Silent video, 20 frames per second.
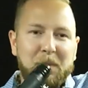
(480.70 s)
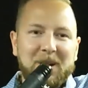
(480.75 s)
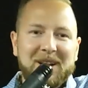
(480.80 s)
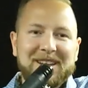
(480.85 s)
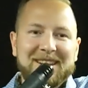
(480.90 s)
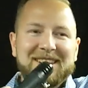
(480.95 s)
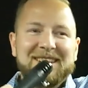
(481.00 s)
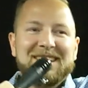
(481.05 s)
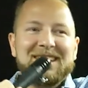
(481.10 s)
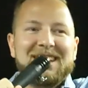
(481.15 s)

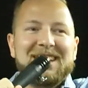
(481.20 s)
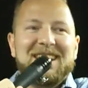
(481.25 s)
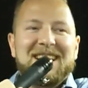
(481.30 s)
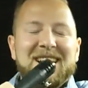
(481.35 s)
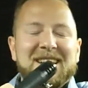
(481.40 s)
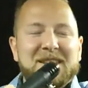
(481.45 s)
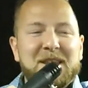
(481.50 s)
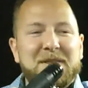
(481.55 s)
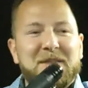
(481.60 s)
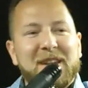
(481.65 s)
But
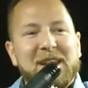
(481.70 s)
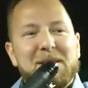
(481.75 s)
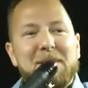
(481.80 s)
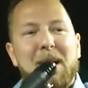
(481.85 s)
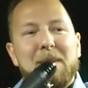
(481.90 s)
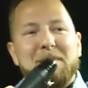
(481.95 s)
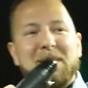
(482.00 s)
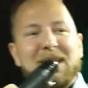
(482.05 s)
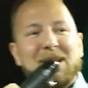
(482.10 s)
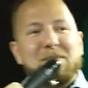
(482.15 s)
the thing
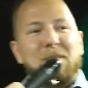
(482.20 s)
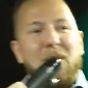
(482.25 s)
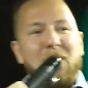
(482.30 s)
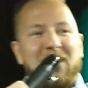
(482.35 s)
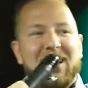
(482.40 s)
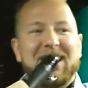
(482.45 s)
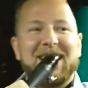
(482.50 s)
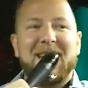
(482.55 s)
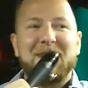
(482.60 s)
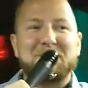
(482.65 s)
about being
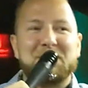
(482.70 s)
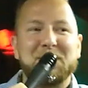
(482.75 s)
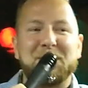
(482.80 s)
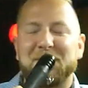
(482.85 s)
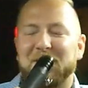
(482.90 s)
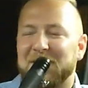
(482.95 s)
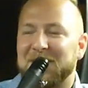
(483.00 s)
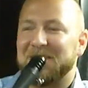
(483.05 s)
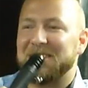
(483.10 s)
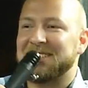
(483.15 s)
born on
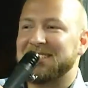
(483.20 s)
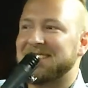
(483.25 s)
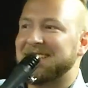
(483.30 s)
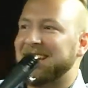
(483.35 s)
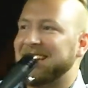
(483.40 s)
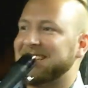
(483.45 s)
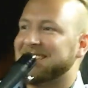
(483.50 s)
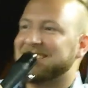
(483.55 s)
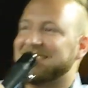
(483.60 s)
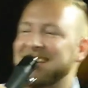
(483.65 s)
April
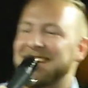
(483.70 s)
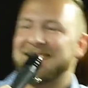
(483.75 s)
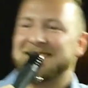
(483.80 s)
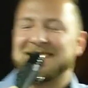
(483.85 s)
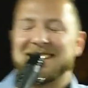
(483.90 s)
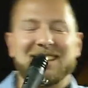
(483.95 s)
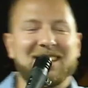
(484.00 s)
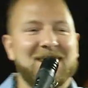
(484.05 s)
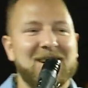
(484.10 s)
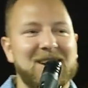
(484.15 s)
1st,
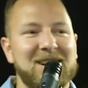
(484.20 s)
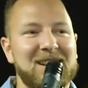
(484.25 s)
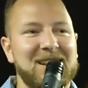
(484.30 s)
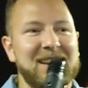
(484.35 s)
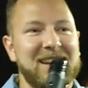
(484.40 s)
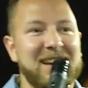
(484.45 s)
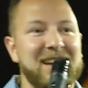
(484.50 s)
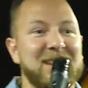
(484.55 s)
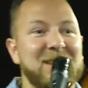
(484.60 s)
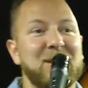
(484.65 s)

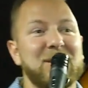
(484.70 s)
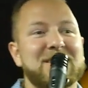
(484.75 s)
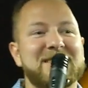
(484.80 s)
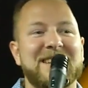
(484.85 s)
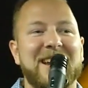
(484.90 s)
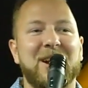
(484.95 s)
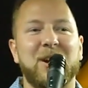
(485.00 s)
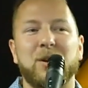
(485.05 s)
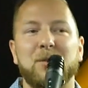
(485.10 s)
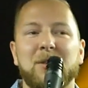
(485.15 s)
it
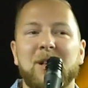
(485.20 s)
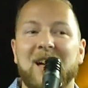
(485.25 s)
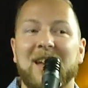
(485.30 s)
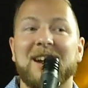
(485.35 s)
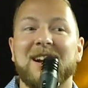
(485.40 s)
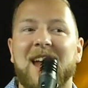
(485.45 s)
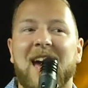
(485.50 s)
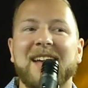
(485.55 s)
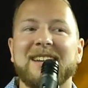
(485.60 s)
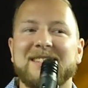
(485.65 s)
looks terrible
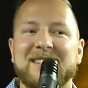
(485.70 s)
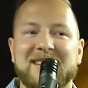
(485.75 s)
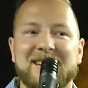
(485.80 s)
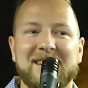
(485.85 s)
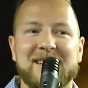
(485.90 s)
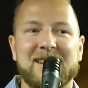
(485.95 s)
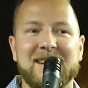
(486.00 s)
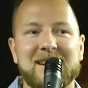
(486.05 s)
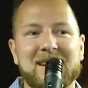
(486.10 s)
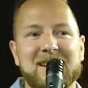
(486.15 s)
on an
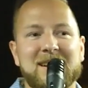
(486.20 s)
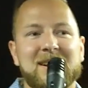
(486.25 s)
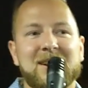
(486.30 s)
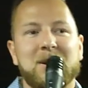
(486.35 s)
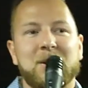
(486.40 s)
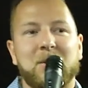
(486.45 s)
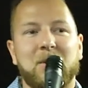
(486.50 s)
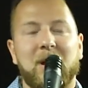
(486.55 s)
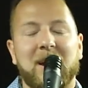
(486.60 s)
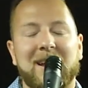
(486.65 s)
ID,
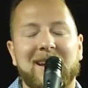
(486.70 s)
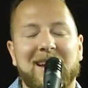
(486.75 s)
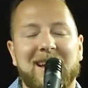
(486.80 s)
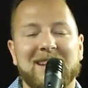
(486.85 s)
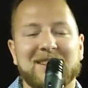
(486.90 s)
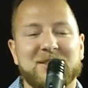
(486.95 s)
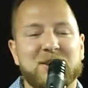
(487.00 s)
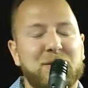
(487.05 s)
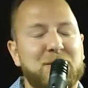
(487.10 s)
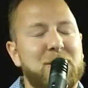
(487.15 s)

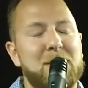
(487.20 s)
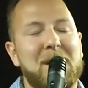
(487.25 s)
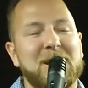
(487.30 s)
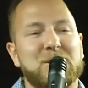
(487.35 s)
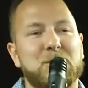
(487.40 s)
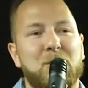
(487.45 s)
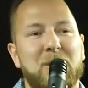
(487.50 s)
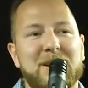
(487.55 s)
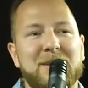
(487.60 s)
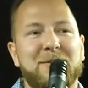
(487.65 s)
right? And so for
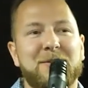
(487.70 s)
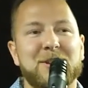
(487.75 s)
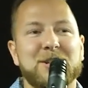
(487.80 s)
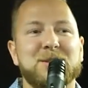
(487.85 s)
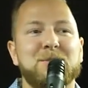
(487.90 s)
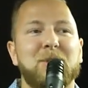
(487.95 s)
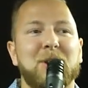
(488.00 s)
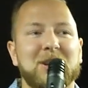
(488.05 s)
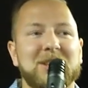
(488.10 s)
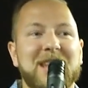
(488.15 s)
my
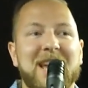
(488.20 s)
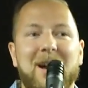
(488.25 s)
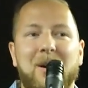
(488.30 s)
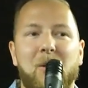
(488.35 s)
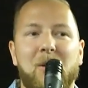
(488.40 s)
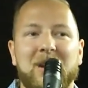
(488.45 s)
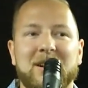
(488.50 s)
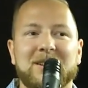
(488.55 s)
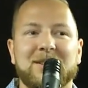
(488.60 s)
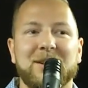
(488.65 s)
21st birthday,
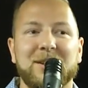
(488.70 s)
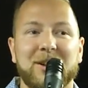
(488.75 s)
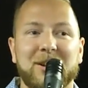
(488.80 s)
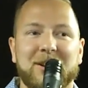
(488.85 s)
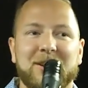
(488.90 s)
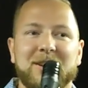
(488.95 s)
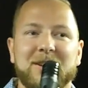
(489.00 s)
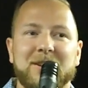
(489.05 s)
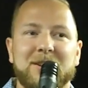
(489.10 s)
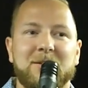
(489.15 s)
I wanted to
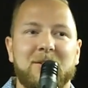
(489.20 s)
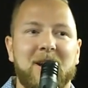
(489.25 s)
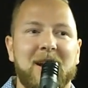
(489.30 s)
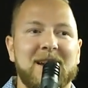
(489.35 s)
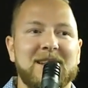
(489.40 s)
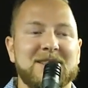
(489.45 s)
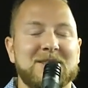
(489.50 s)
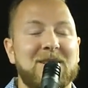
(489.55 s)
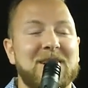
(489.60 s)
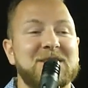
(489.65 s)
look good,
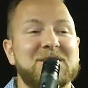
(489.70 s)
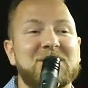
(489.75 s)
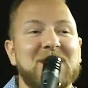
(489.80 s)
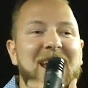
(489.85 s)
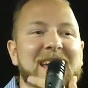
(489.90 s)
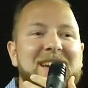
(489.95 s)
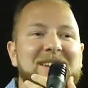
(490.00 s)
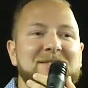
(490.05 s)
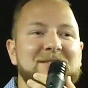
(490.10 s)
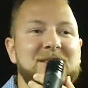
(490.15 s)
right? So I
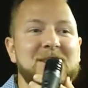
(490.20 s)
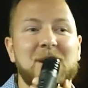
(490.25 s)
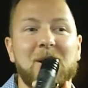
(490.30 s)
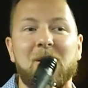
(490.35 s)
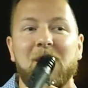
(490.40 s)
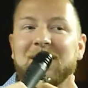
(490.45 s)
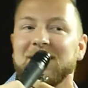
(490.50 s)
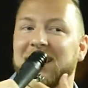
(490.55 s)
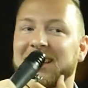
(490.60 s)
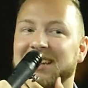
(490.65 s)
shaved,
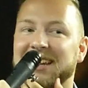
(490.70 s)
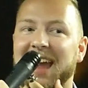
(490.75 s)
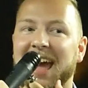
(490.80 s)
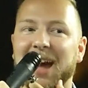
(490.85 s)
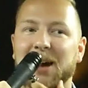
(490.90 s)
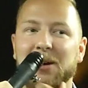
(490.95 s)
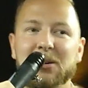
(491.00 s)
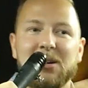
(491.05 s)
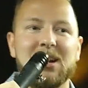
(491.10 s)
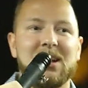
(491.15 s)
unlike
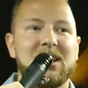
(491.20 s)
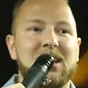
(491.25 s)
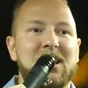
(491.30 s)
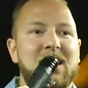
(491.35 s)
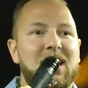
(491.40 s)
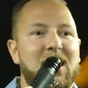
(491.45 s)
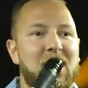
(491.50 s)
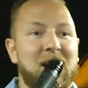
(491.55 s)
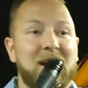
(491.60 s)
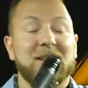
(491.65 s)
now,
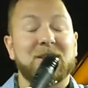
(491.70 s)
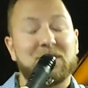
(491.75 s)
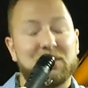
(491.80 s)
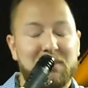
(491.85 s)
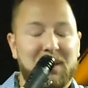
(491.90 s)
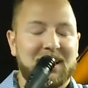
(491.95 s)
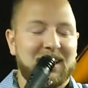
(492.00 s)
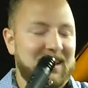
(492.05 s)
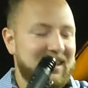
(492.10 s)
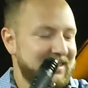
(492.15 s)
I
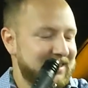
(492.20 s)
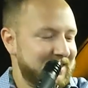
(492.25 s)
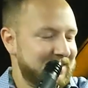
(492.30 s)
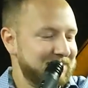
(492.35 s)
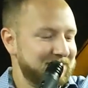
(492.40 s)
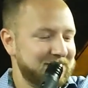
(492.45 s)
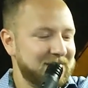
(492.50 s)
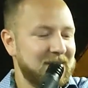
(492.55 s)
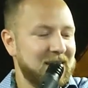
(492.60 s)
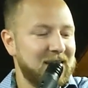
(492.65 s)
learned my
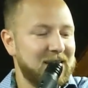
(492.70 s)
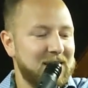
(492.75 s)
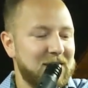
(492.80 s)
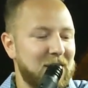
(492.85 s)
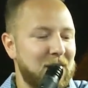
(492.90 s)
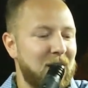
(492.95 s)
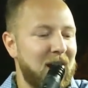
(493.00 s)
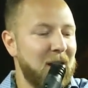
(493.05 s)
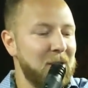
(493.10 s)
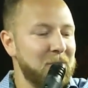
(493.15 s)
lesson.
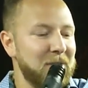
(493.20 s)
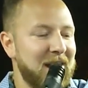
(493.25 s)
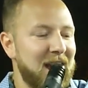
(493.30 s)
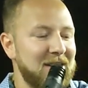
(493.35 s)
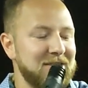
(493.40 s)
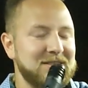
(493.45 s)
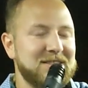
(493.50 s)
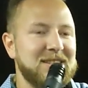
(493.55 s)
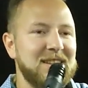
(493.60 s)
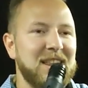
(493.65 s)
I went
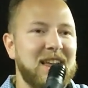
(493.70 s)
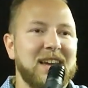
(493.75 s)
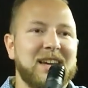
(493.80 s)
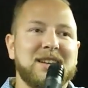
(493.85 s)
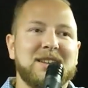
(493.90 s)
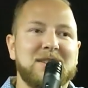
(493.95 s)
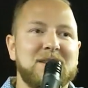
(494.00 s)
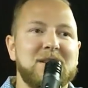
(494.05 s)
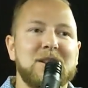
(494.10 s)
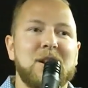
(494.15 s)
out to
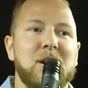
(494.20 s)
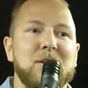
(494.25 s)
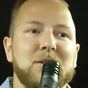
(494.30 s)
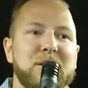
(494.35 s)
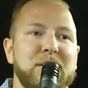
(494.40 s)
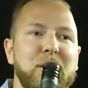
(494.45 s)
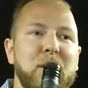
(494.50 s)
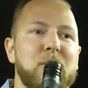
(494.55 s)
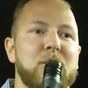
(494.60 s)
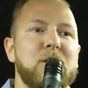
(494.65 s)

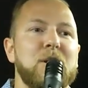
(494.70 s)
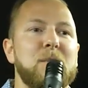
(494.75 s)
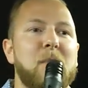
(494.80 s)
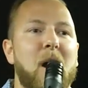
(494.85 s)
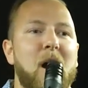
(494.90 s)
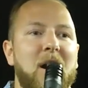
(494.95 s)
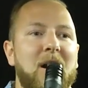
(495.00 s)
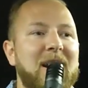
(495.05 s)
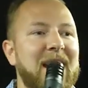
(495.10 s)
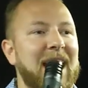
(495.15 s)
the local
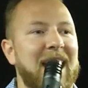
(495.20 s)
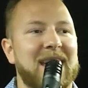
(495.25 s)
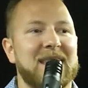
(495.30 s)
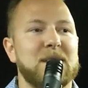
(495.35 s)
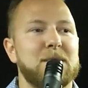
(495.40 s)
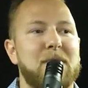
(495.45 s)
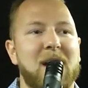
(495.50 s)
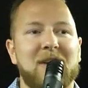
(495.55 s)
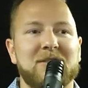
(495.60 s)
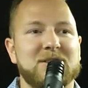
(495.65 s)
bar, I
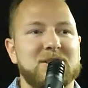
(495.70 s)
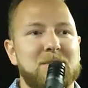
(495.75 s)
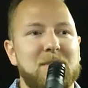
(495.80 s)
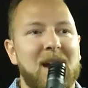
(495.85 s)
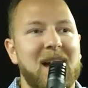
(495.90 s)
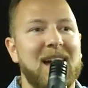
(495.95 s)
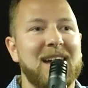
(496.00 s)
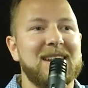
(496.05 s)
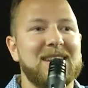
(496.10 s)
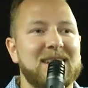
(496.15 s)
hand the bouncer
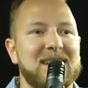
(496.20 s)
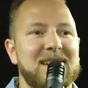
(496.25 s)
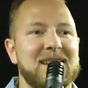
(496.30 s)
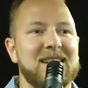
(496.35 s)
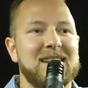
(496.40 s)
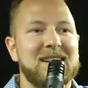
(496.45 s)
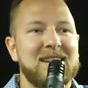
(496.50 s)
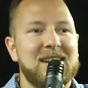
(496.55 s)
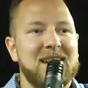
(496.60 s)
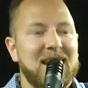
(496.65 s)
my
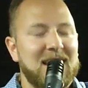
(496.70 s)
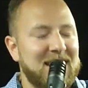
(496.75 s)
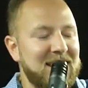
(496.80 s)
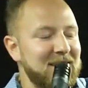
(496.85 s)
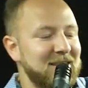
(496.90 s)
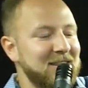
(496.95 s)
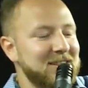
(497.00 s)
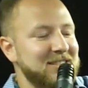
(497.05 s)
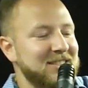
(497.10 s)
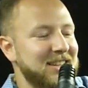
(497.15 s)
ID.
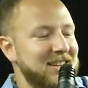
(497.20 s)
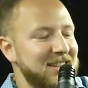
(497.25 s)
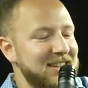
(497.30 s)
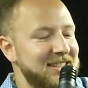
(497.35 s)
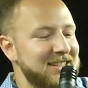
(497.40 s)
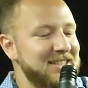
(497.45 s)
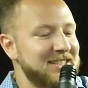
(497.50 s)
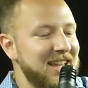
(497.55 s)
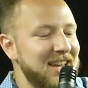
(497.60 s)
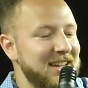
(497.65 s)
He looks at
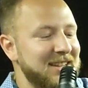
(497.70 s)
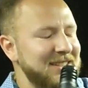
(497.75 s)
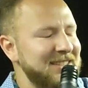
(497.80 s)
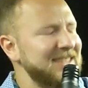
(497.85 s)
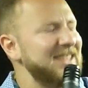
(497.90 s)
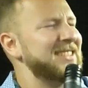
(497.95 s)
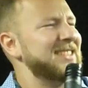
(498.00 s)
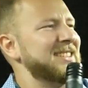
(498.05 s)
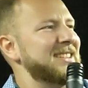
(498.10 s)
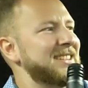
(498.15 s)
it and he's like,
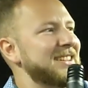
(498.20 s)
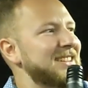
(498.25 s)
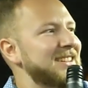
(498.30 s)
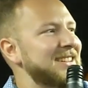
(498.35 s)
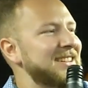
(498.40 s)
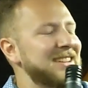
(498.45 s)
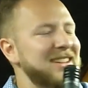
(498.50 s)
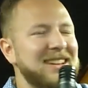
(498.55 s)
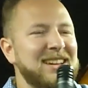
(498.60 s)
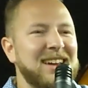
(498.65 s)

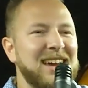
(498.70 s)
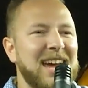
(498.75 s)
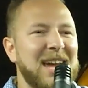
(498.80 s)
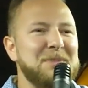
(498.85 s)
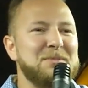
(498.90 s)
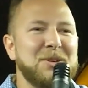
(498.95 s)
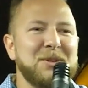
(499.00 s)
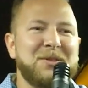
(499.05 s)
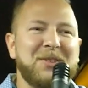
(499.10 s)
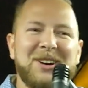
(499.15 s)

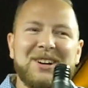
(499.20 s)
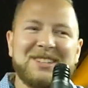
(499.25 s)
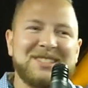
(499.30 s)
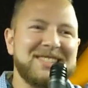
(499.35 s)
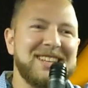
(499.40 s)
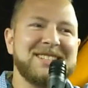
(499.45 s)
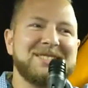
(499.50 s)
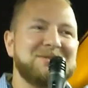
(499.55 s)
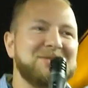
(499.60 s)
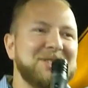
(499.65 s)
April
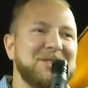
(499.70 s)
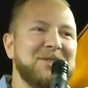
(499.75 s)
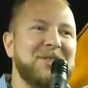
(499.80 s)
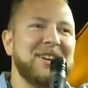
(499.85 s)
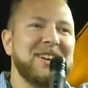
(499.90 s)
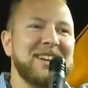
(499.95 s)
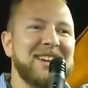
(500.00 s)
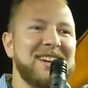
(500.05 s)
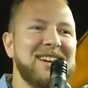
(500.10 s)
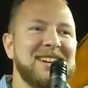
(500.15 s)
1st? That's real
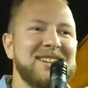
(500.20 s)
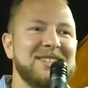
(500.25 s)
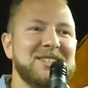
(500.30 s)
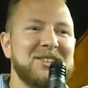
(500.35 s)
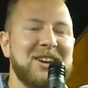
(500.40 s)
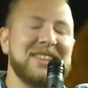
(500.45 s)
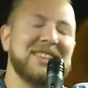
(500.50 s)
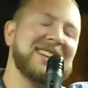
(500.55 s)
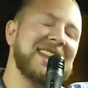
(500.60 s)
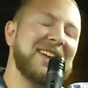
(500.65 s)
funny.
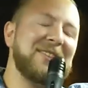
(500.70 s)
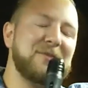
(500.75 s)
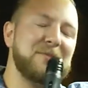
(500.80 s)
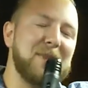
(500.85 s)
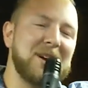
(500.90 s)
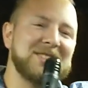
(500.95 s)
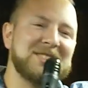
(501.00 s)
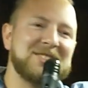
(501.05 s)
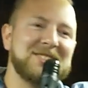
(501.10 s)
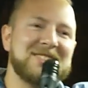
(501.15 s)
Try the
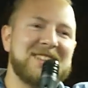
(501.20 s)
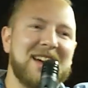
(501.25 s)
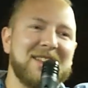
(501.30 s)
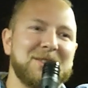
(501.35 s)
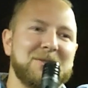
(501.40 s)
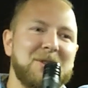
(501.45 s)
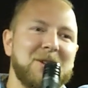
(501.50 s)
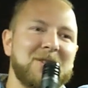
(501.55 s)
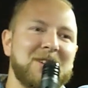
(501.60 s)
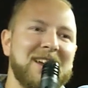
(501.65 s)
Dave & Buster's
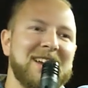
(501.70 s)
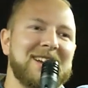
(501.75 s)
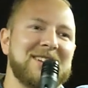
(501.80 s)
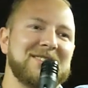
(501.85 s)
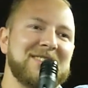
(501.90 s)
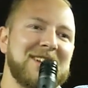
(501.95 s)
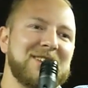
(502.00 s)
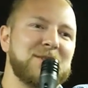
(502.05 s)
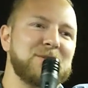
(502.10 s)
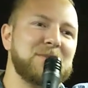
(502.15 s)
down the road. I
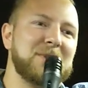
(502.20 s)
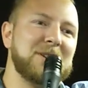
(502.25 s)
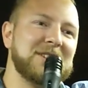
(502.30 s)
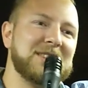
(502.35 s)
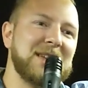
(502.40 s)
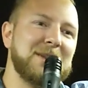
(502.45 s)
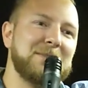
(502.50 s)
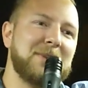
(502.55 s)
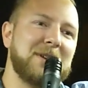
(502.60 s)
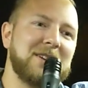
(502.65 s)
hear they do
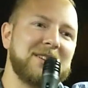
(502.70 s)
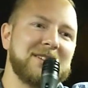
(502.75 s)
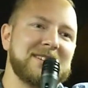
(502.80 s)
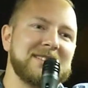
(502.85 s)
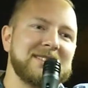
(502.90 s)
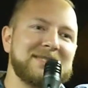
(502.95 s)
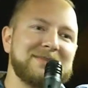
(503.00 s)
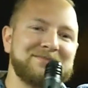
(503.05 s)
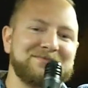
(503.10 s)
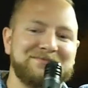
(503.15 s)
birthday
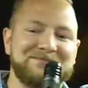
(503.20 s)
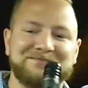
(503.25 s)
parties.